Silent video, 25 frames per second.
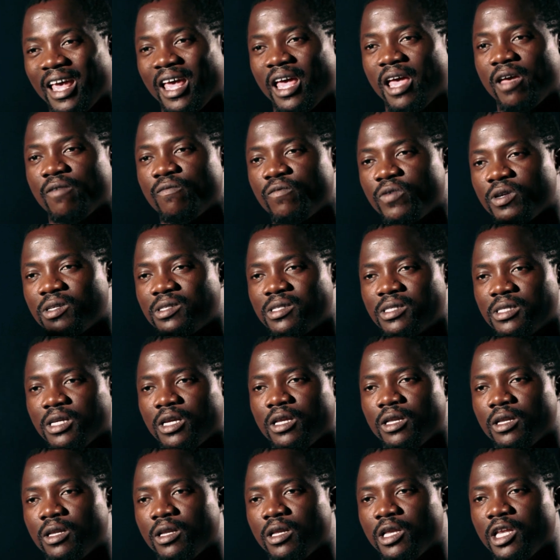every
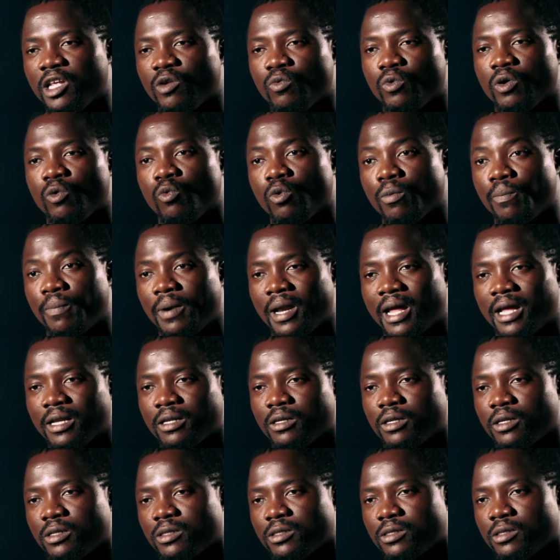scene the way we
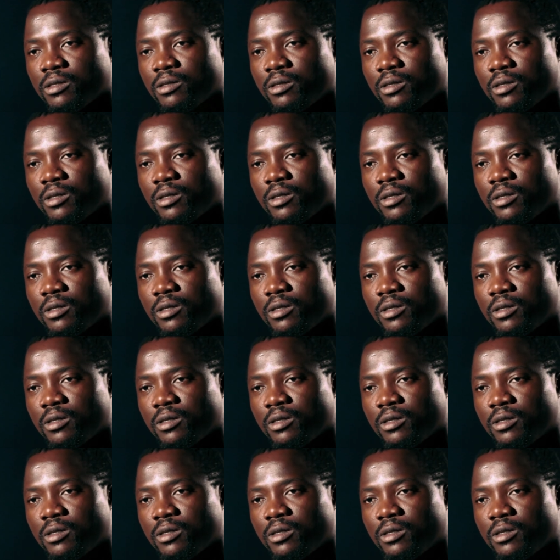planned it.